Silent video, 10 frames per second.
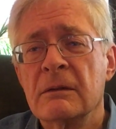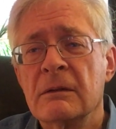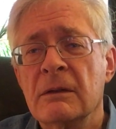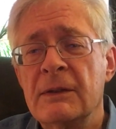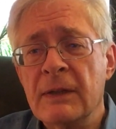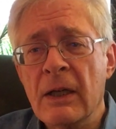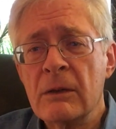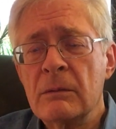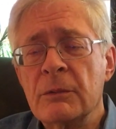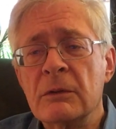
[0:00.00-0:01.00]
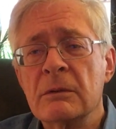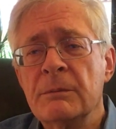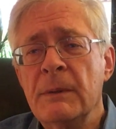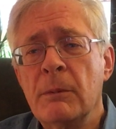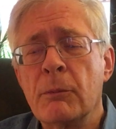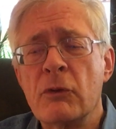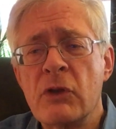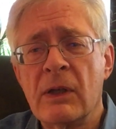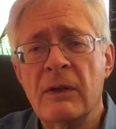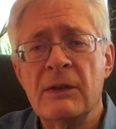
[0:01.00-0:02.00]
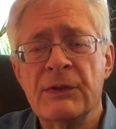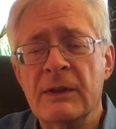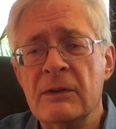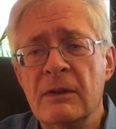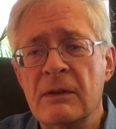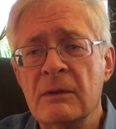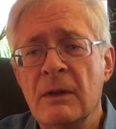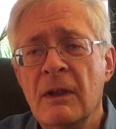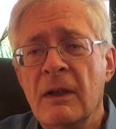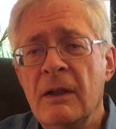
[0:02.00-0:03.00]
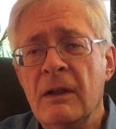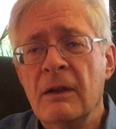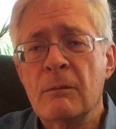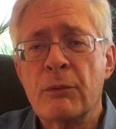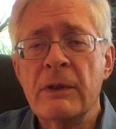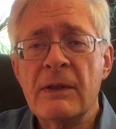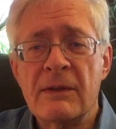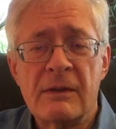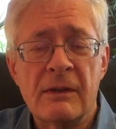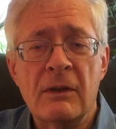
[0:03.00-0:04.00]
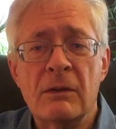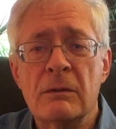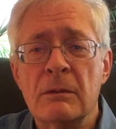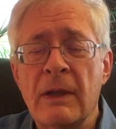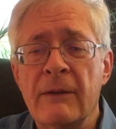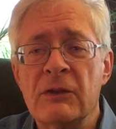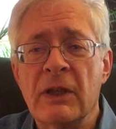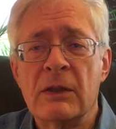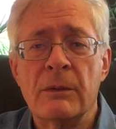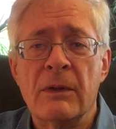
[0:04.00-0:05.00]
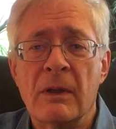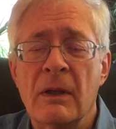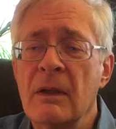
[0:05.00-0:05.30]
It's terrible. People project these things into, priests, have sex with,